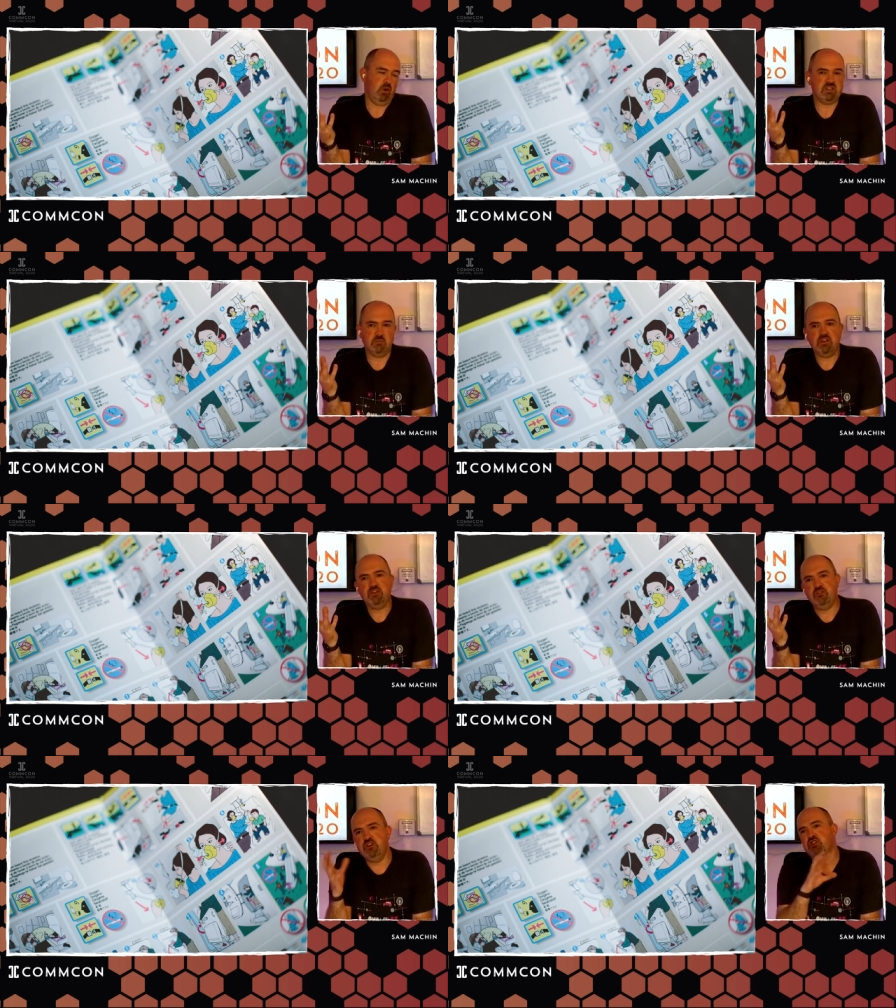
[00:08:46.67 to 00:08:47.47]
When
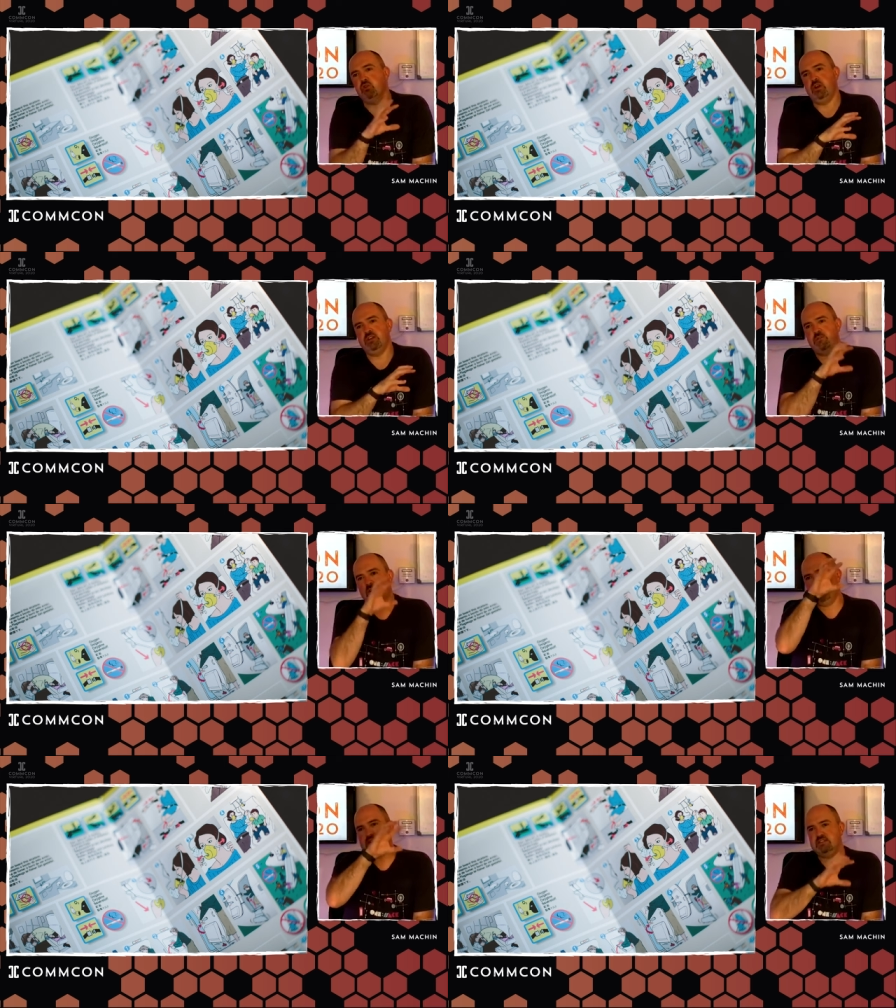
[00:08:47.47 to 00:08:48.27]
something's visual, it's
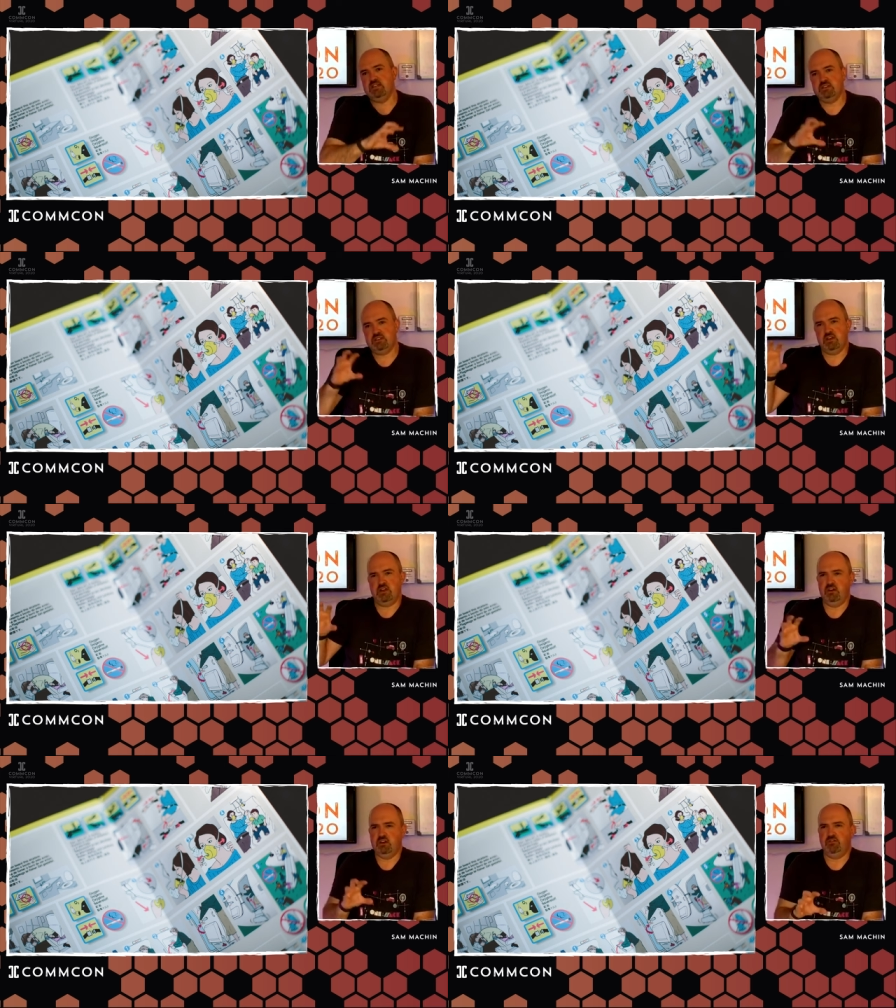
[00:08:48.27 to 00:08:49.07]
far easier
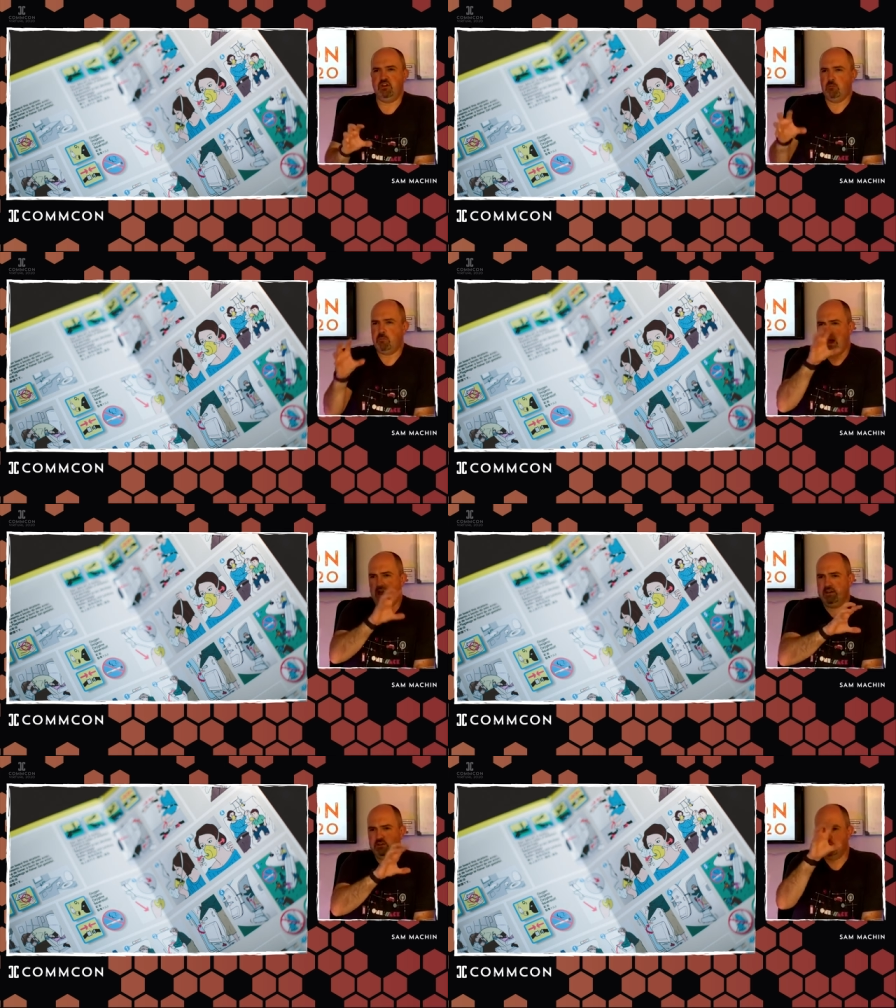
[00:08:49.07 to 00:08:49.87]
to kind of go
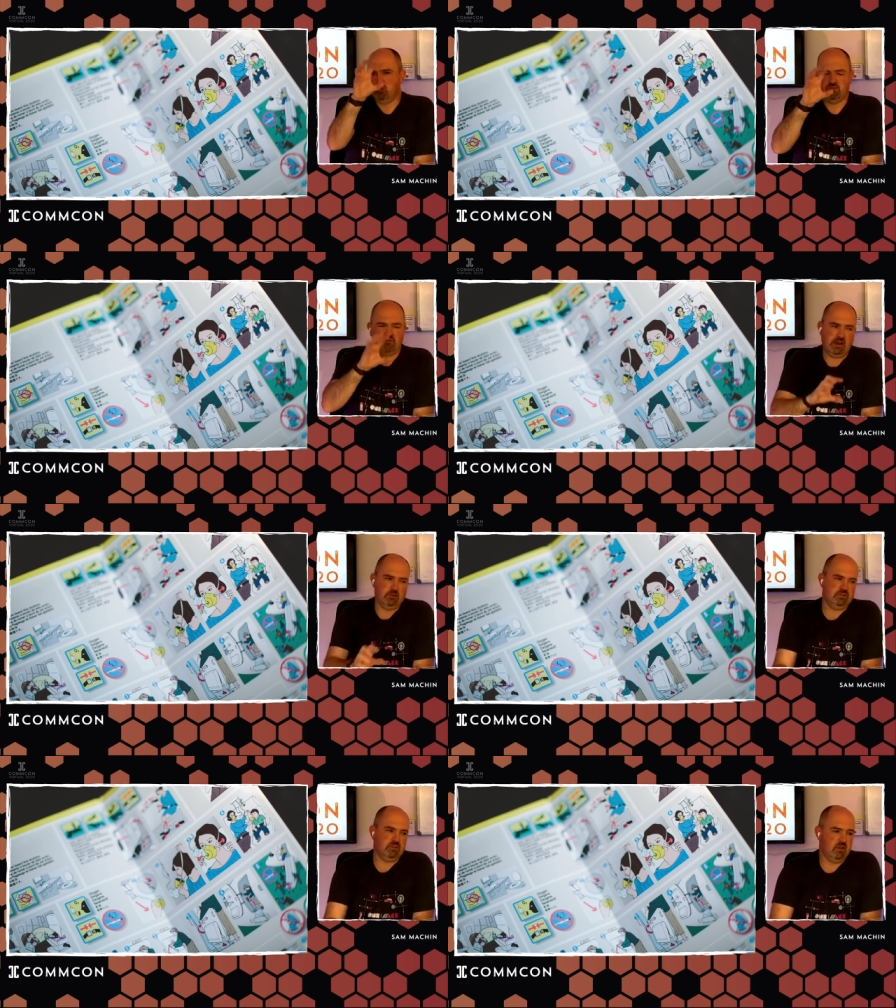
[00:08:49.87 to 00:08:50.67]
back and move
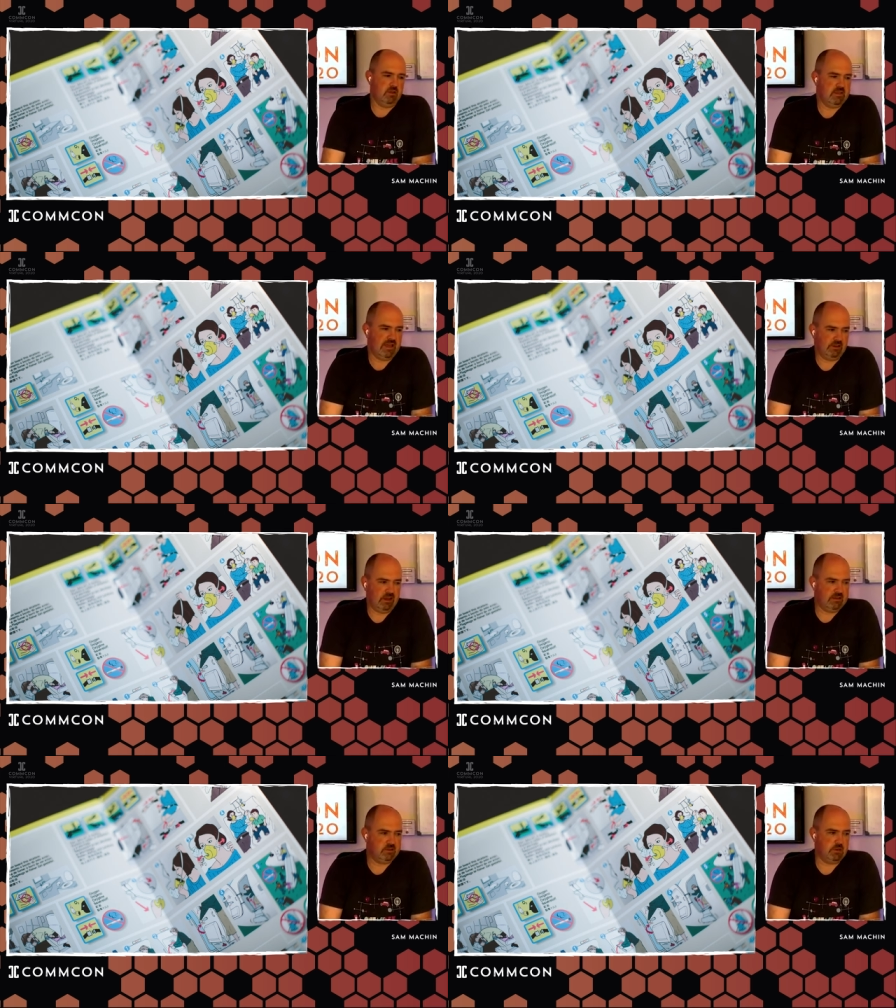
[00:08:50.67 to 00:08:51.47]
around and
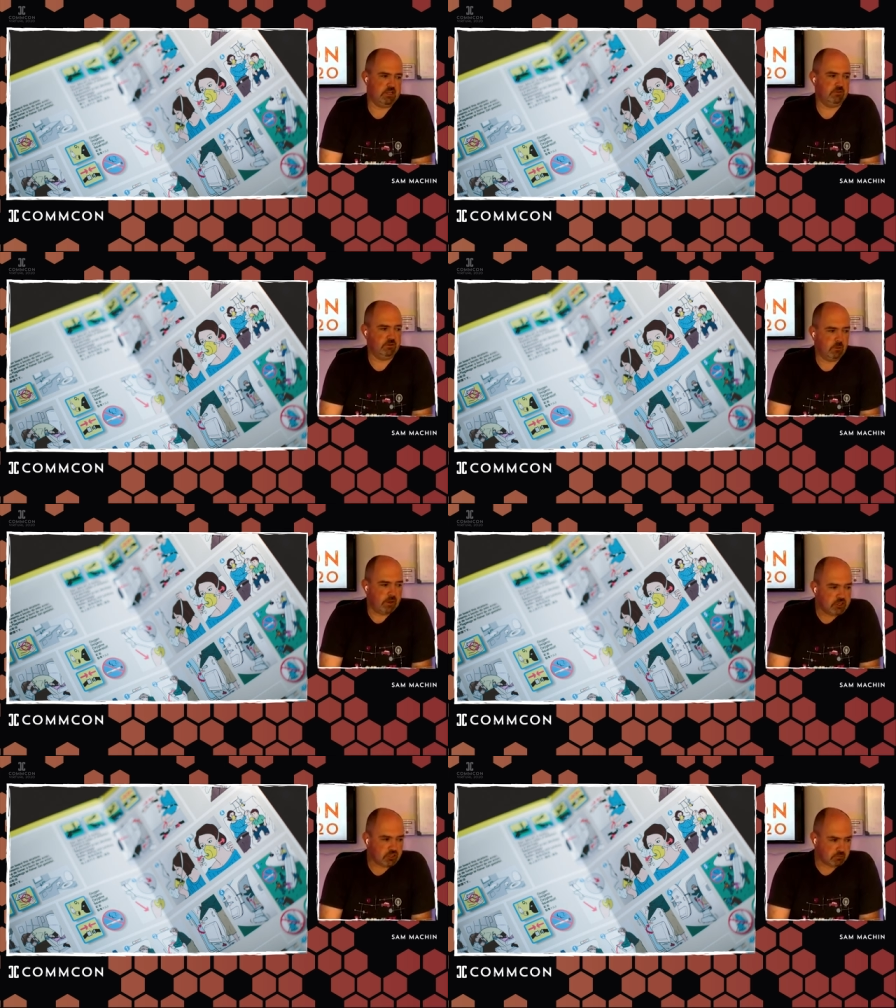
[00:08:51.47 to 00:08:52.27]
navigate a piece of
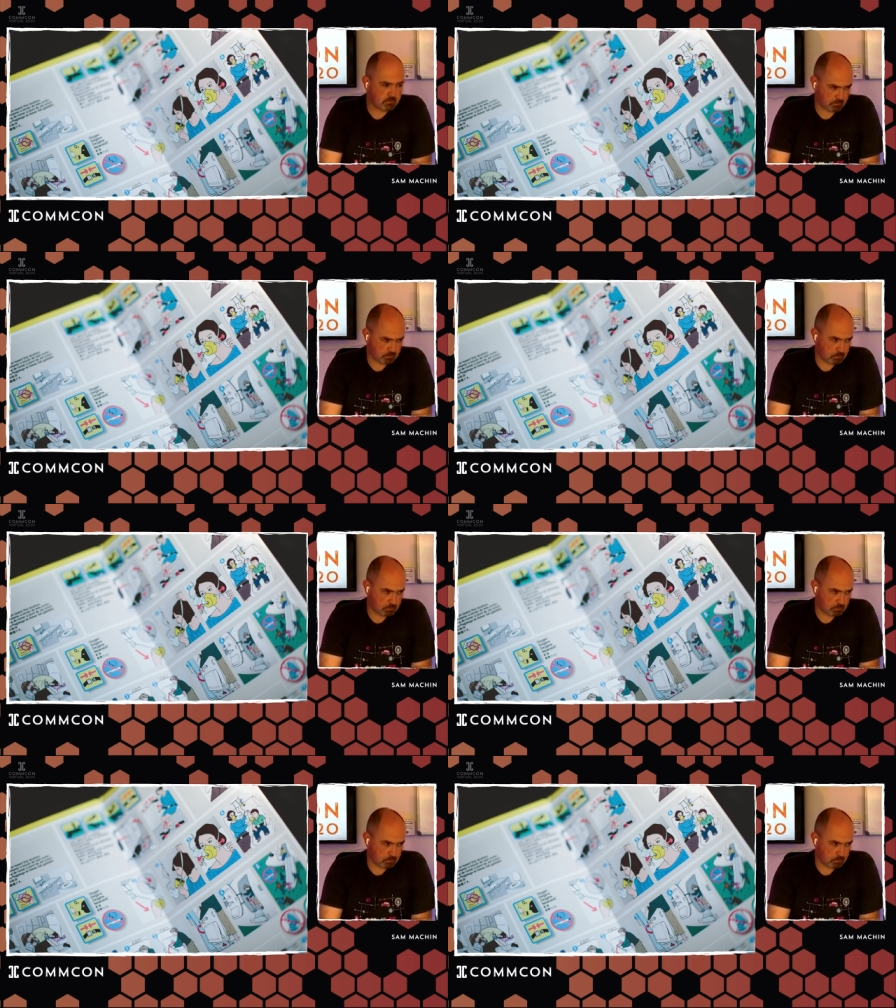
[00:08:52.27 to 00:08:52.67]
information.